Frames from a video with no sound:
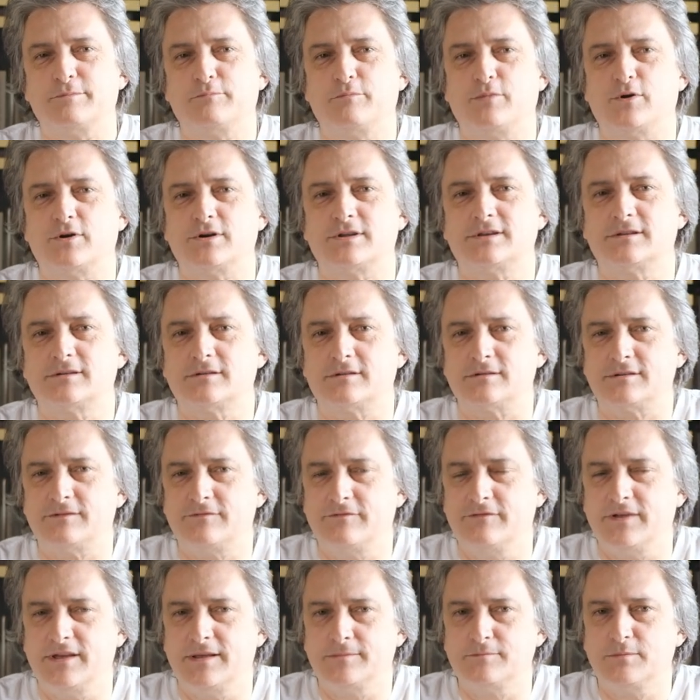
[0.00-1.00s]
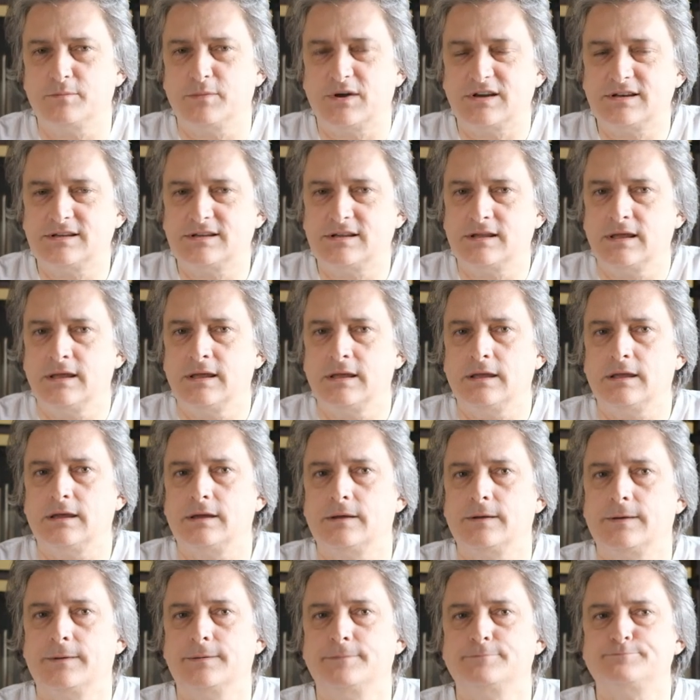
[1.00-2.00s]
pointing on the film. But
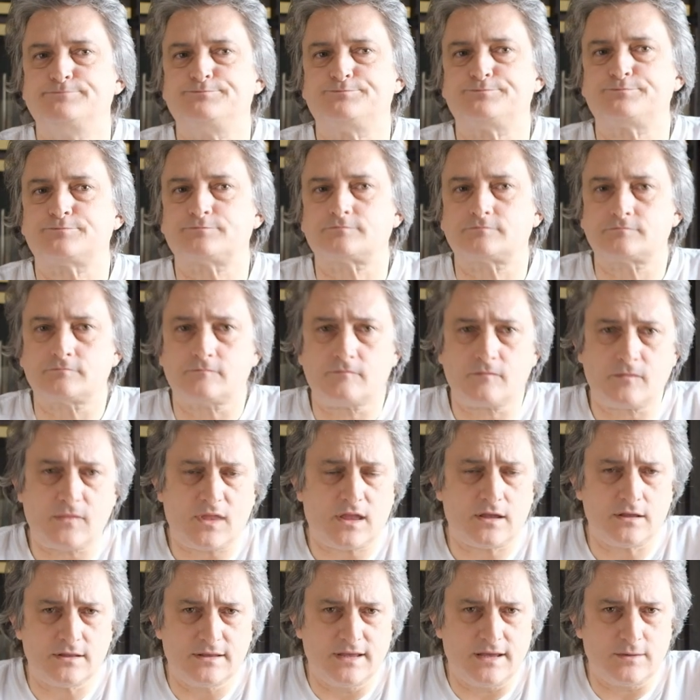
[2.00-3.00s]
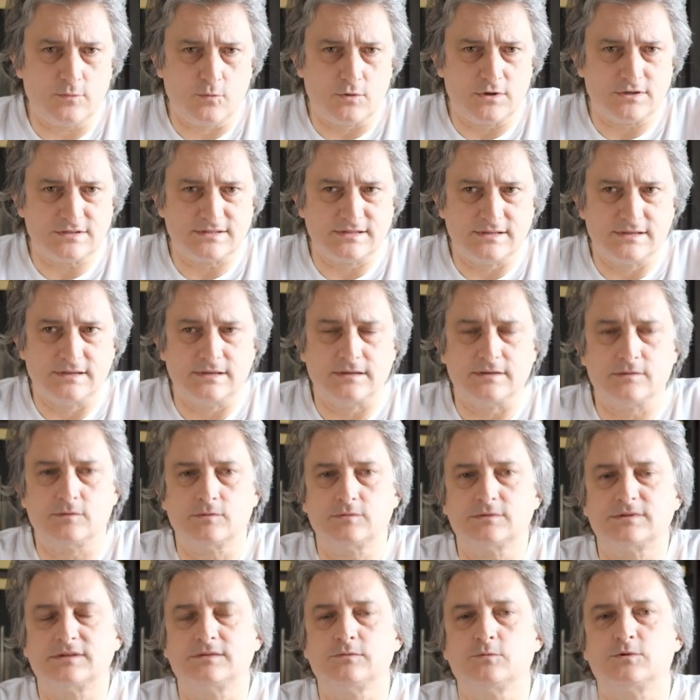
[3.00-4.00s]
that was
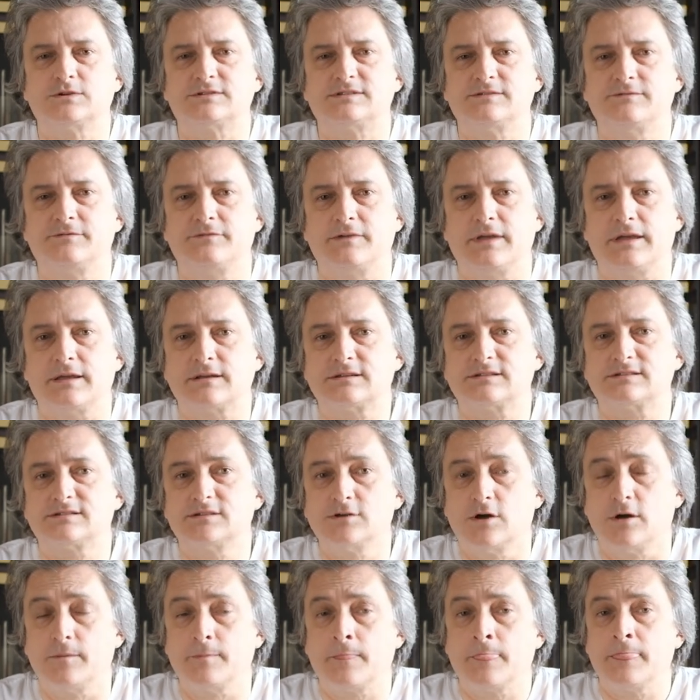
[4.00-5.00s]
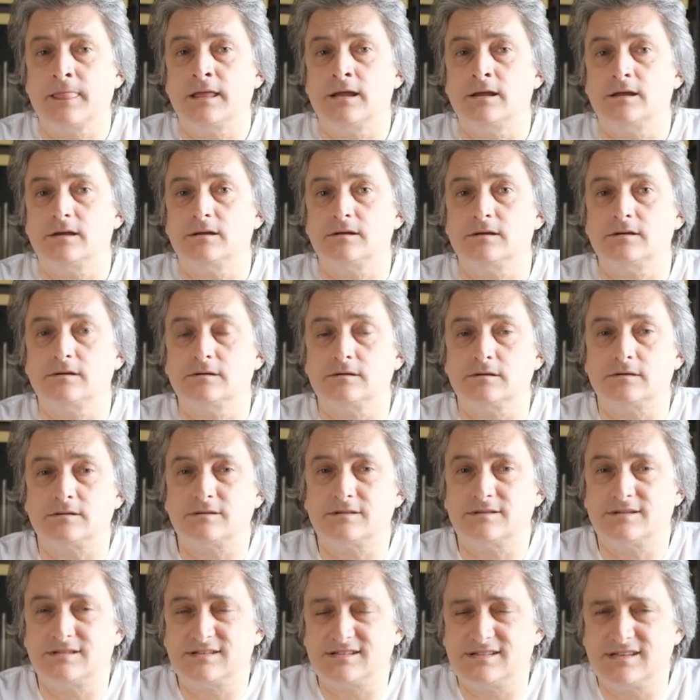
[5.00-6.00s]
the thing. So
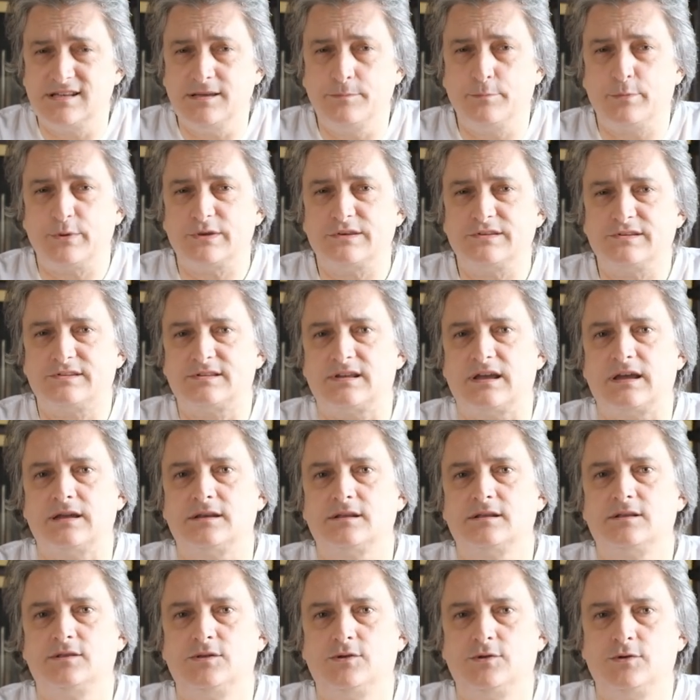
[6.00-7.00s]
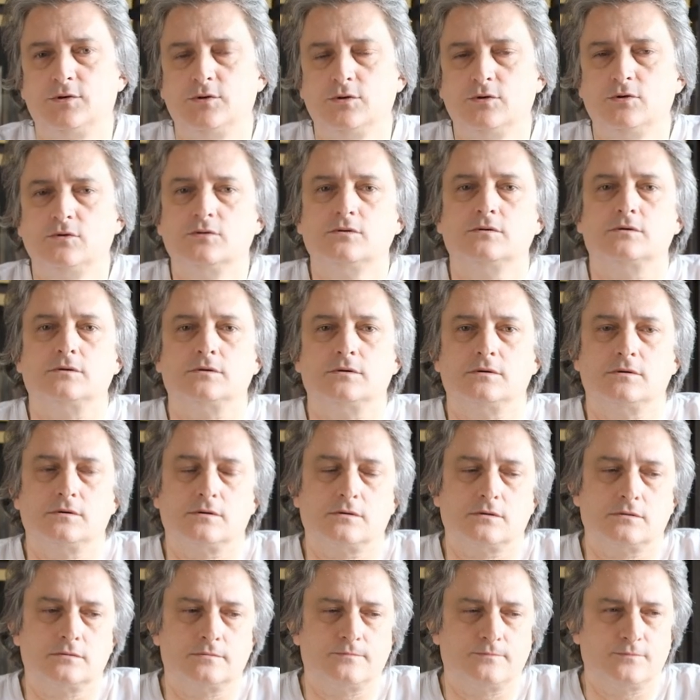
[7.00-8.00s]
the CIPE decided
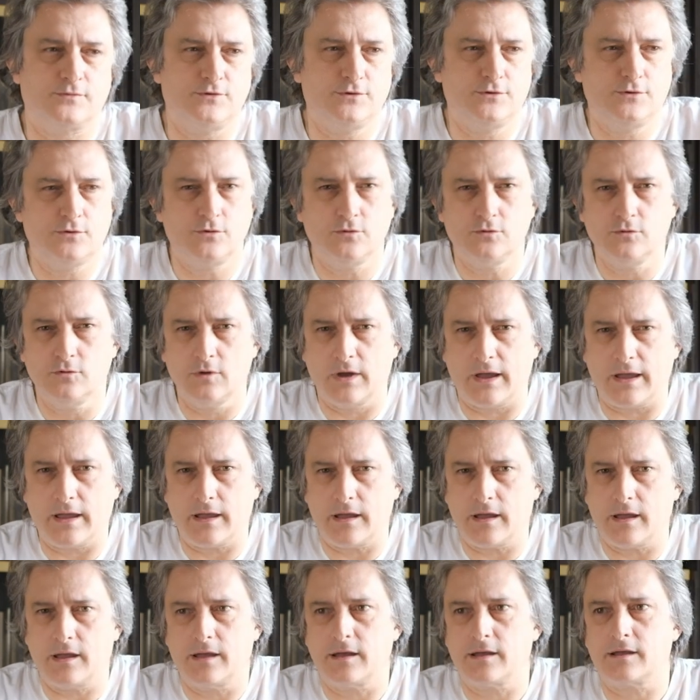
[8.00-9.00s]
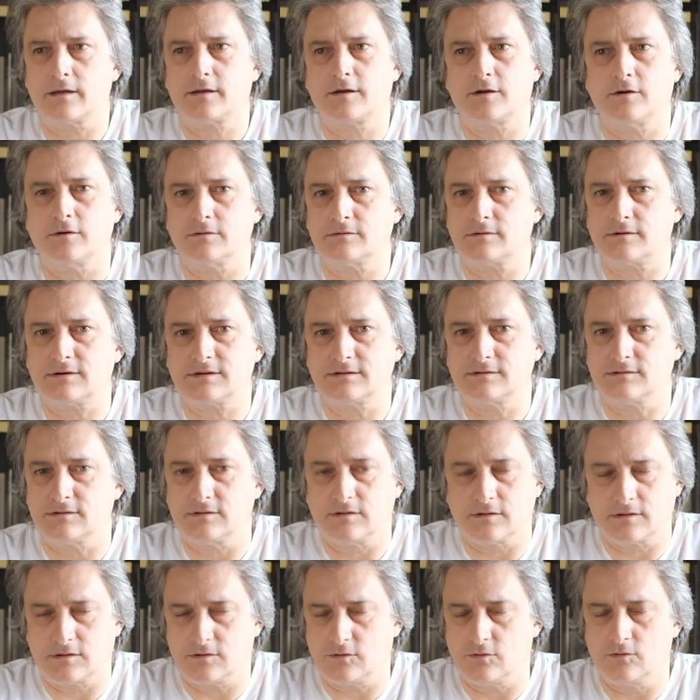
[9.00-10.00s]
to do a contract
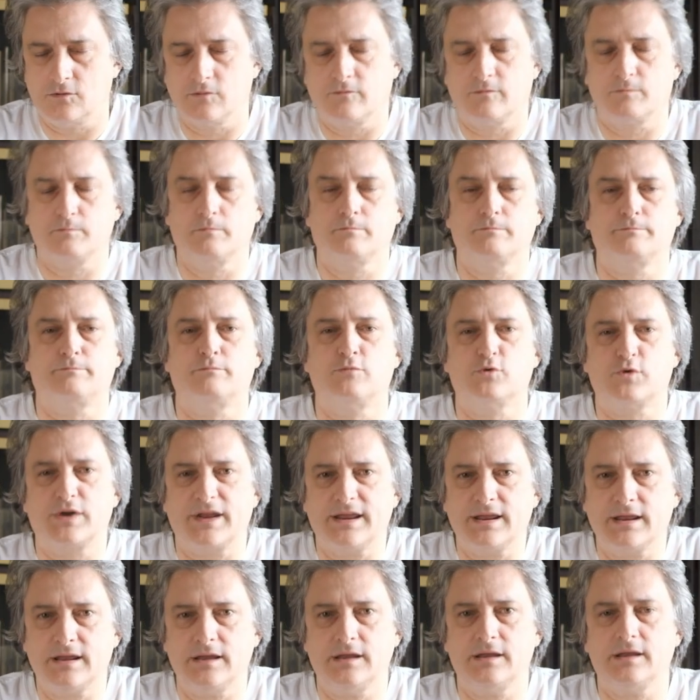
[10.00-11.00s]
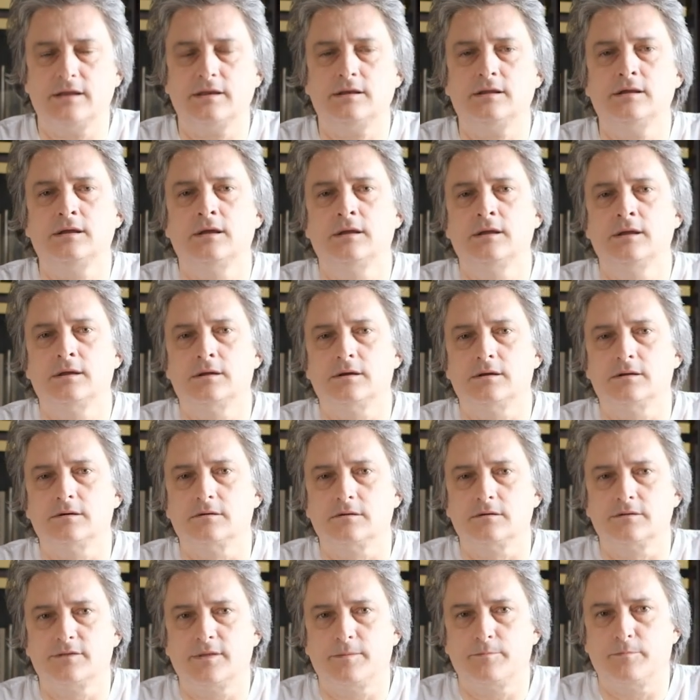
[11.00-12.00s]
to bring in
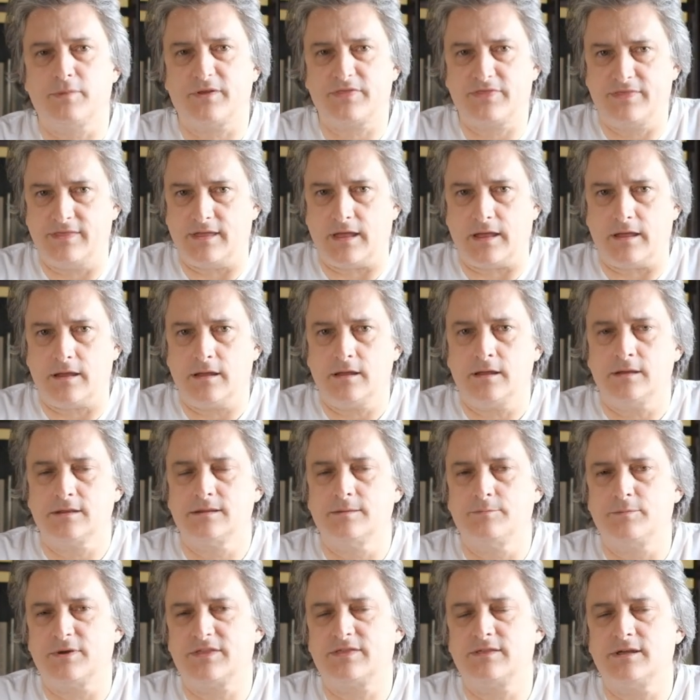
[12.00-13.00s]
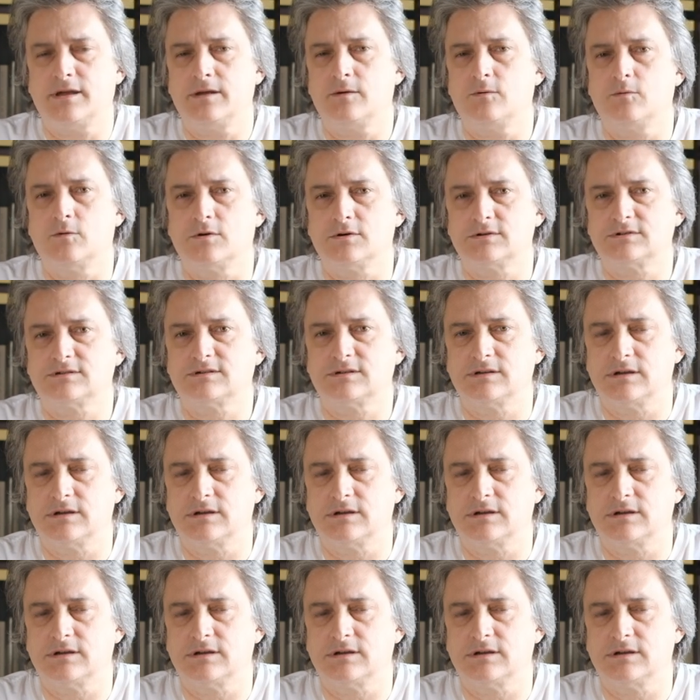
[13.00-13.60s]
the Pathé. The Pathé was